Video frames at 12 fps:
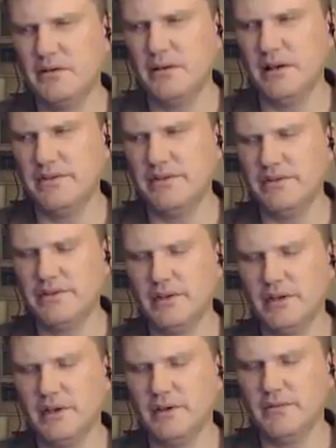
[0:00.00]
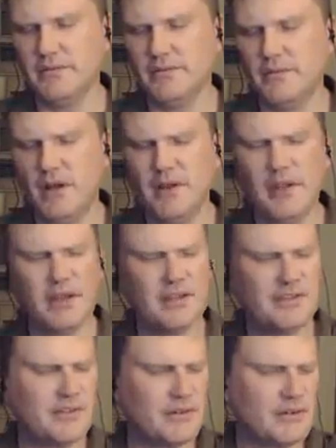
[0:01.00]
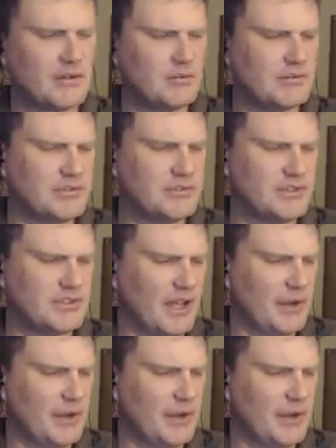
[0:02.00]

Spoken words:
at this time. That is near completion.